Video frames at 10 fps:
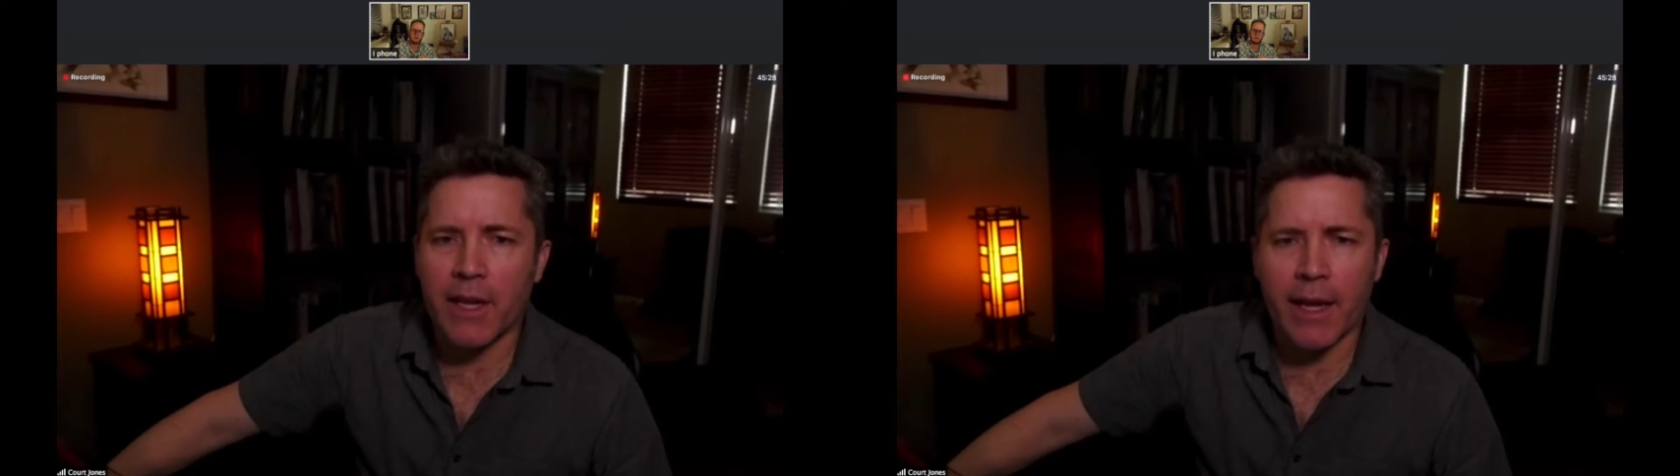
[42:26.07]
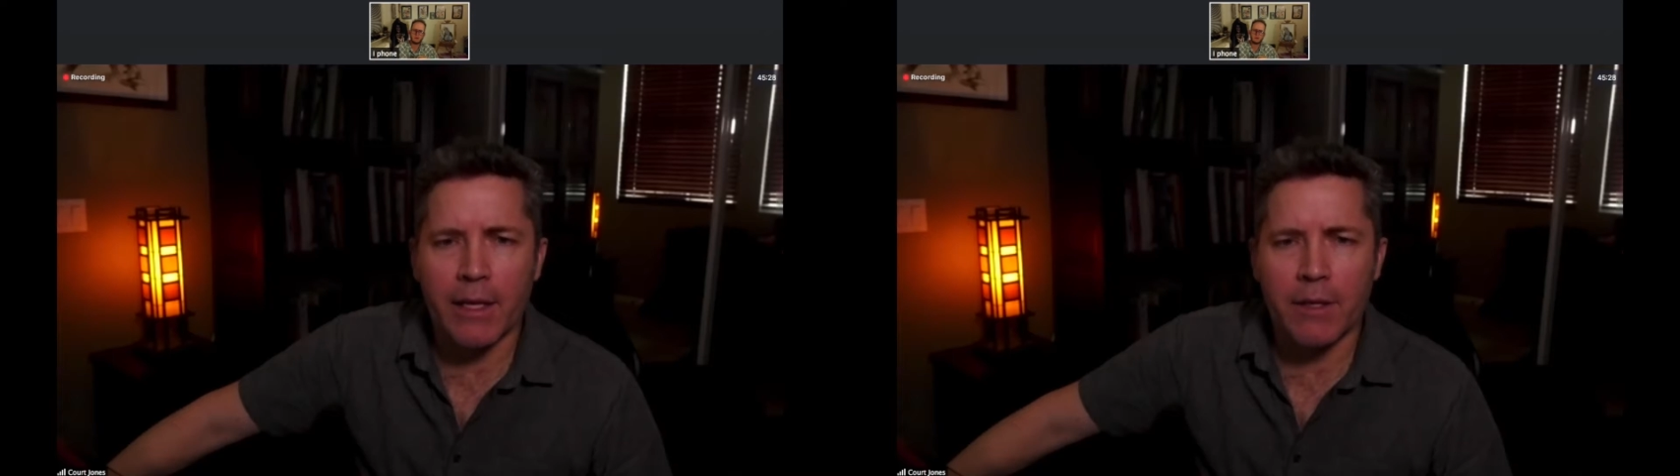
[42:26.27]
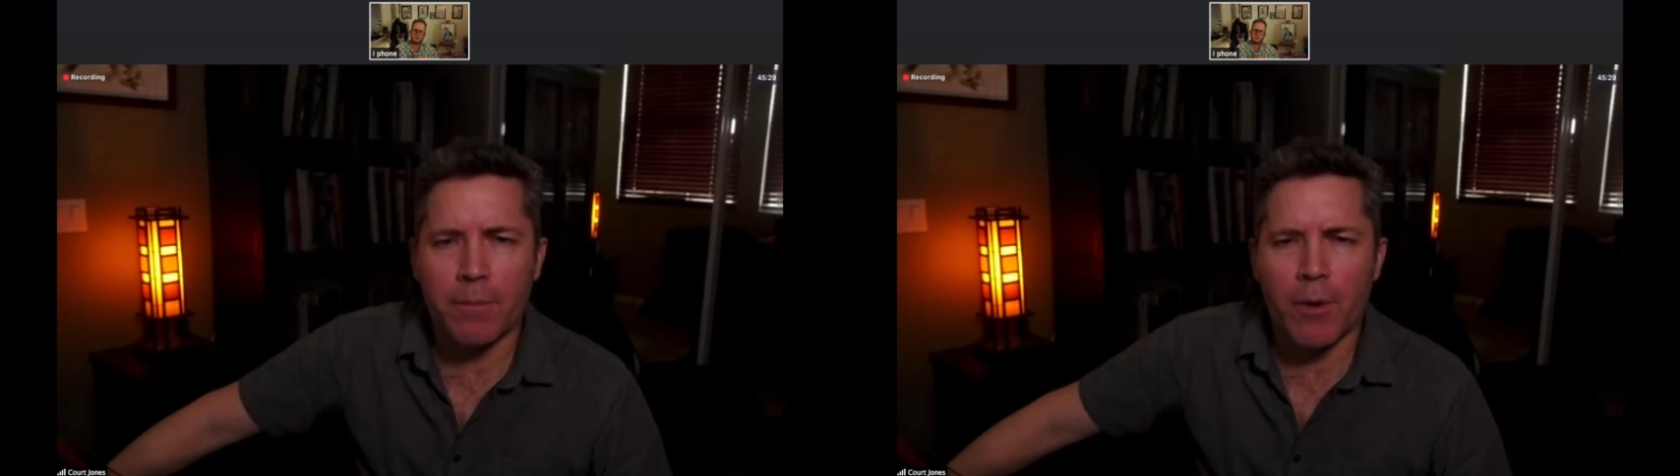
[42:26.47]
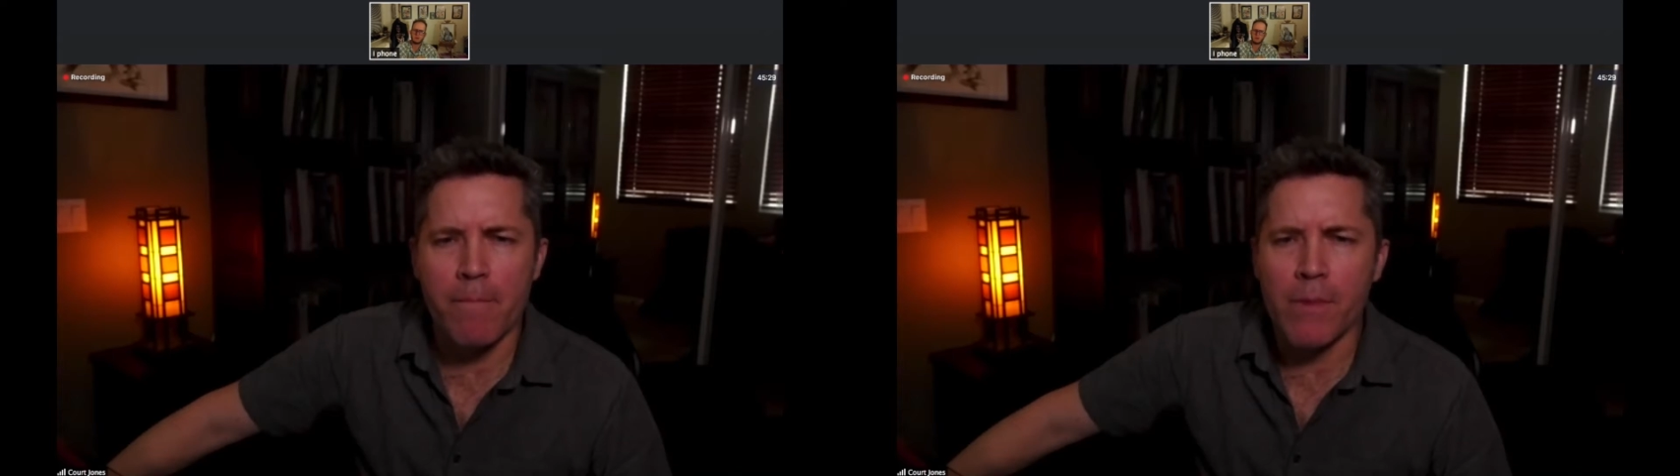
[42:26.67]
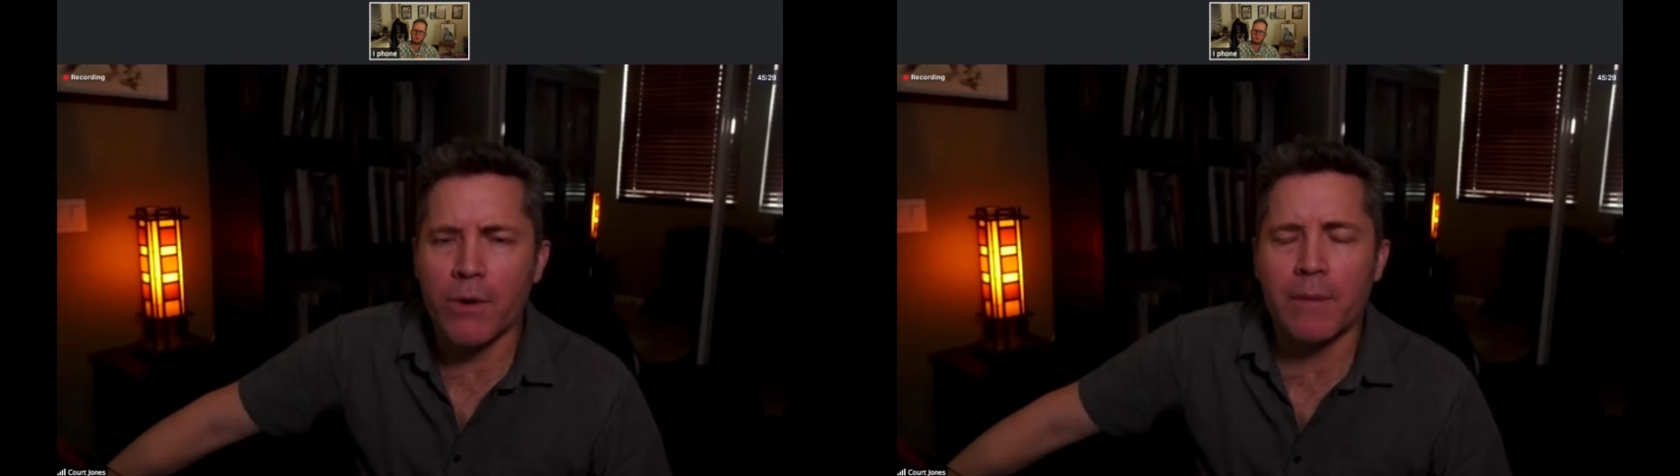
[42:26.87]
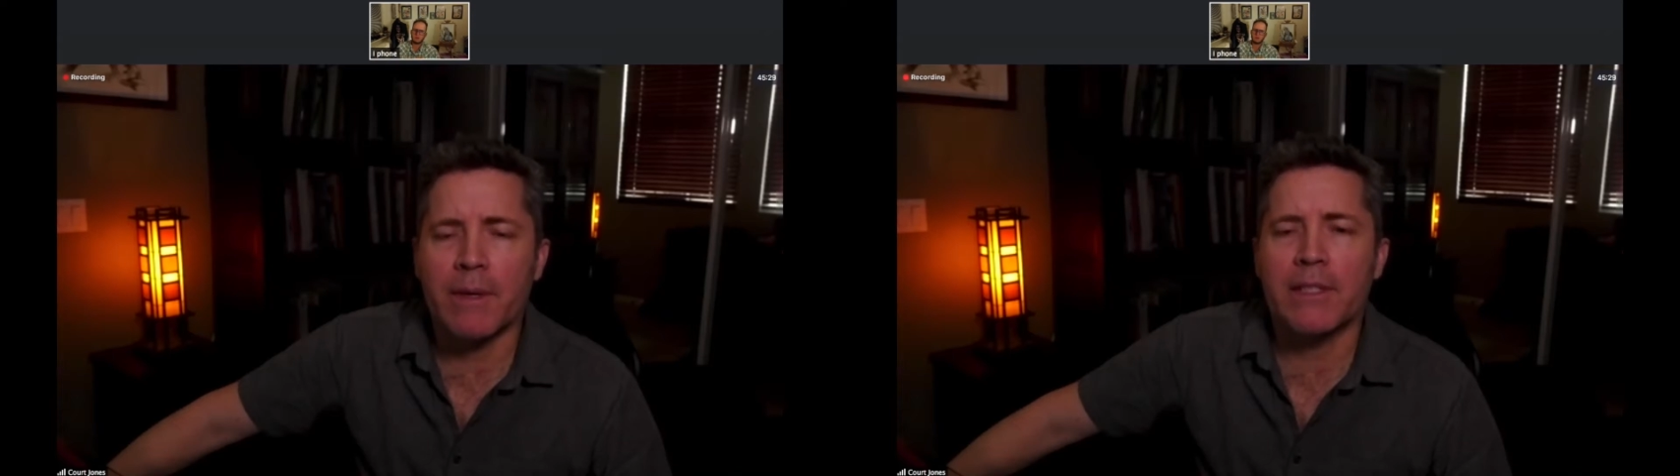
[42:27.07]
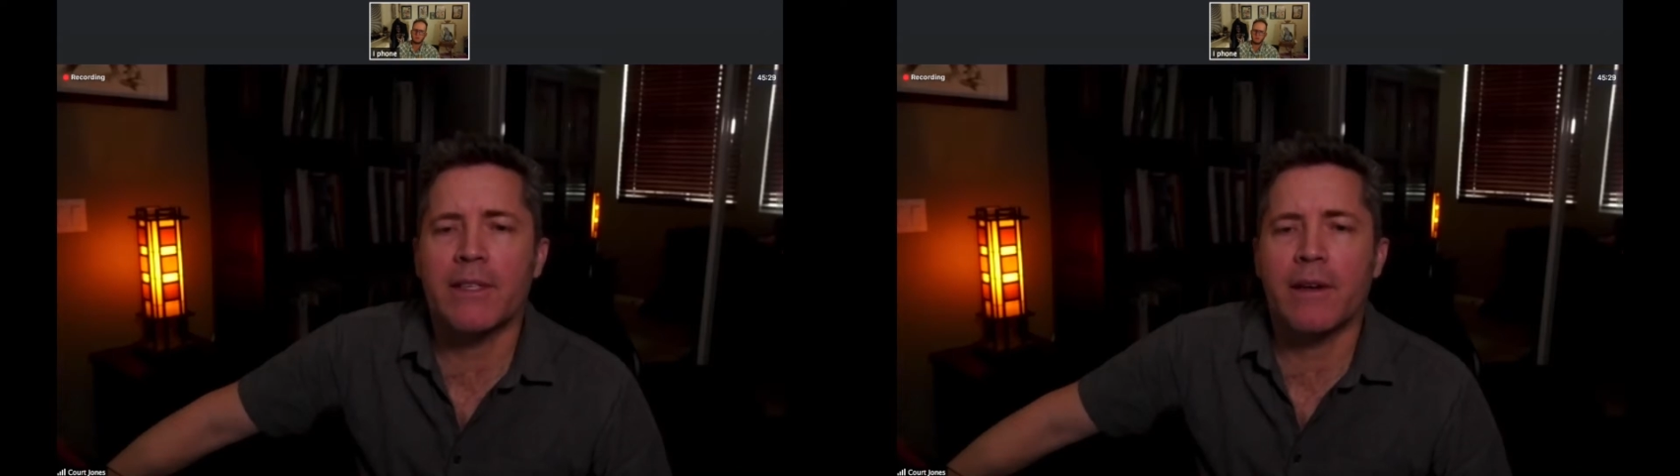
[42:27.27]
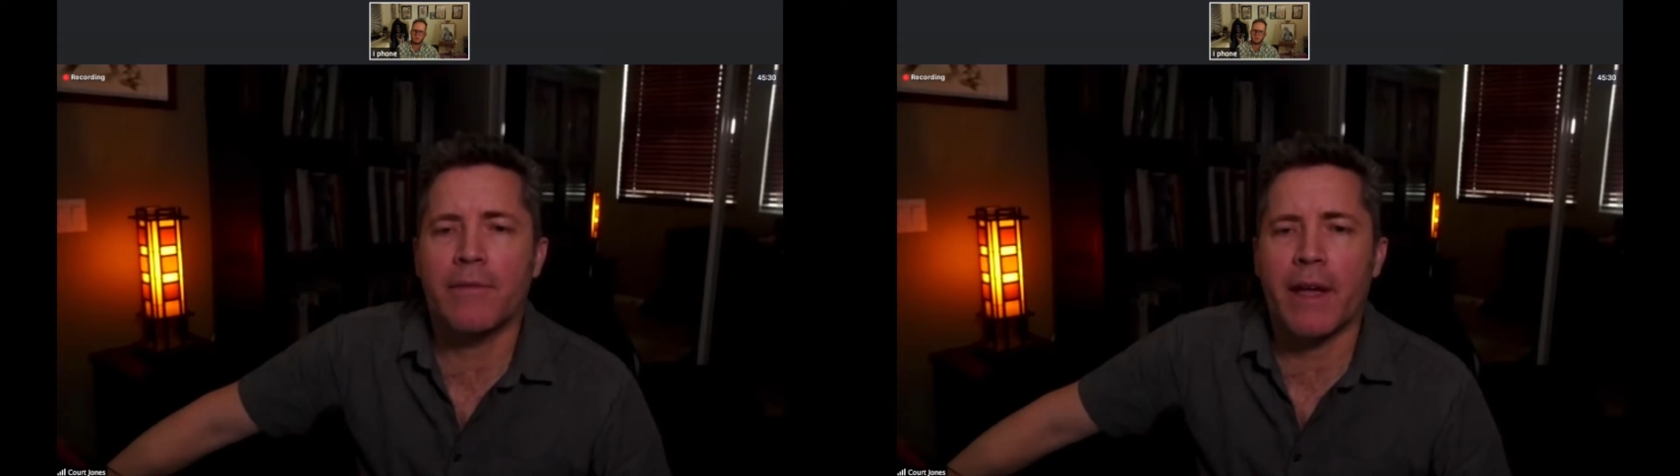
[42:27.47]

I hate promoting myself.